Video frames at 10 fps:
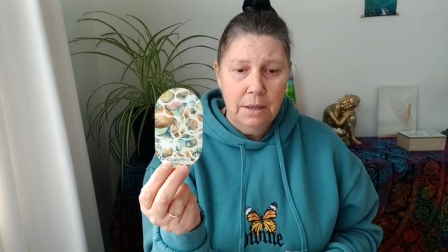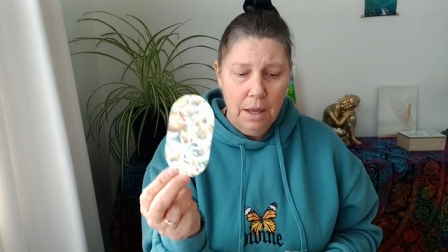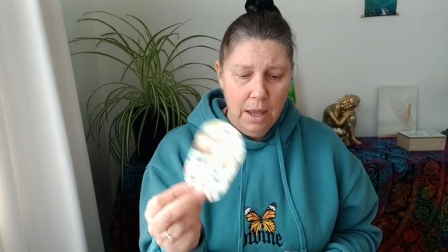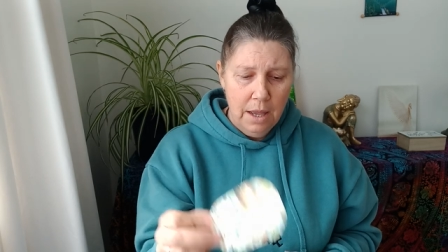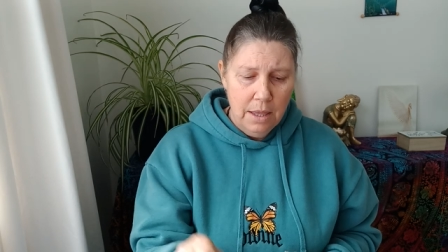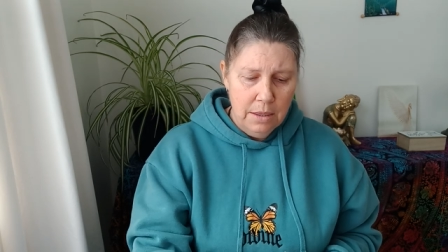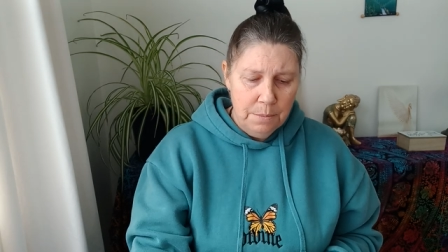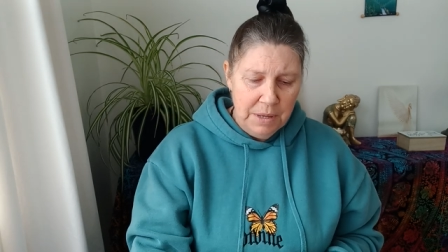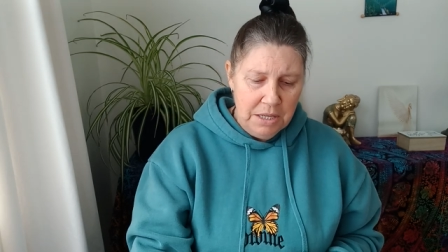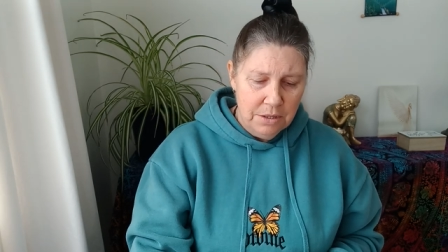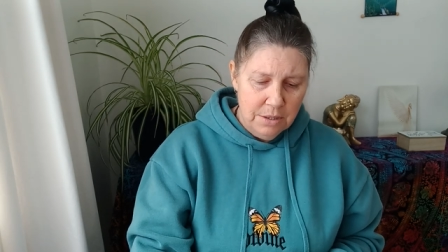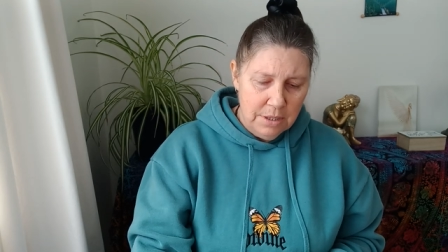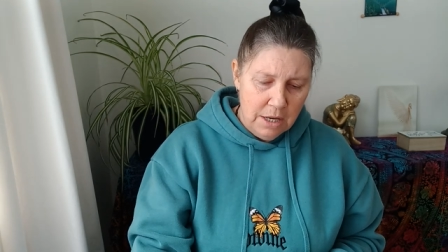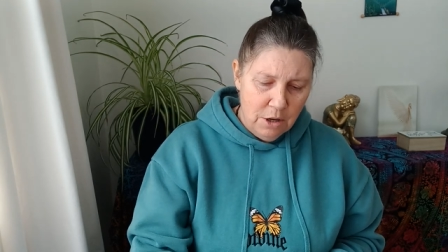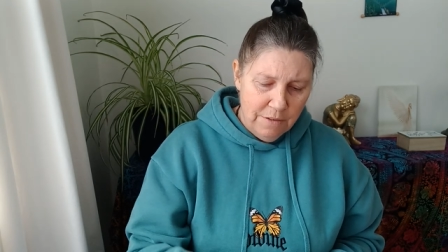And the pieces
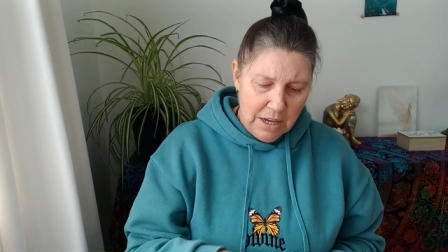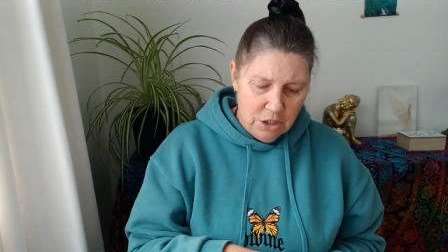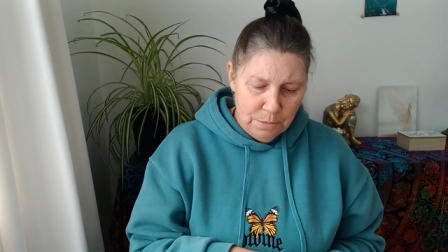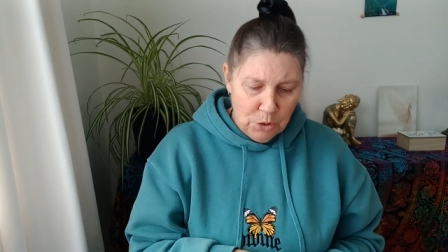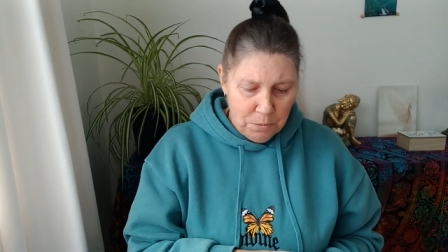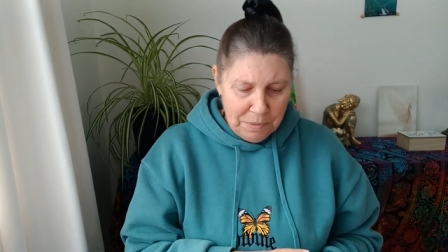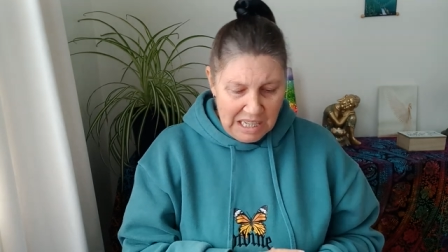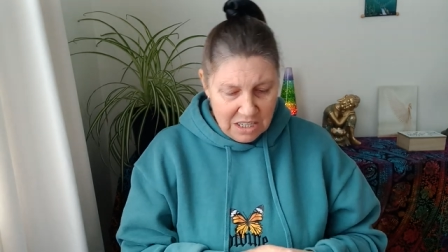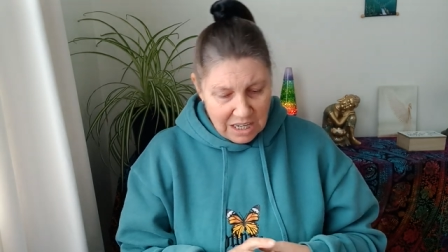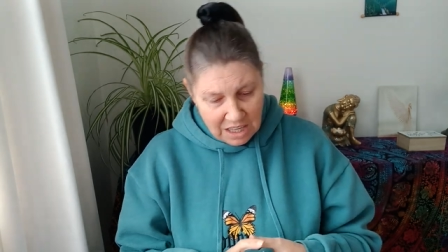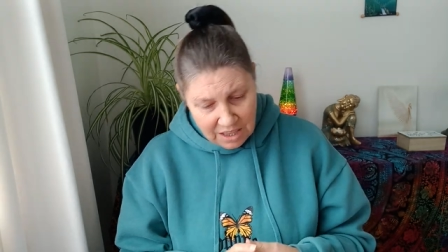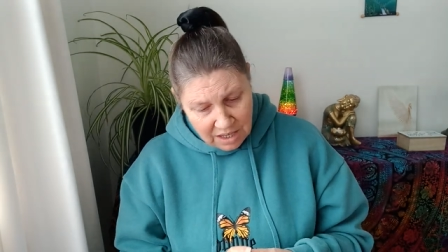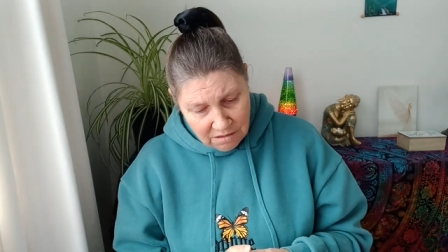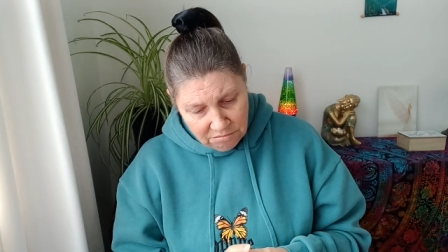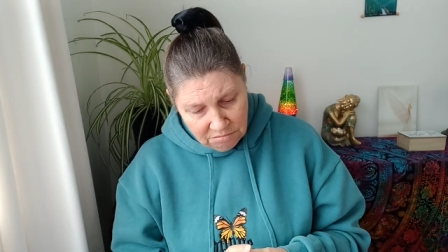that you've had to put back together,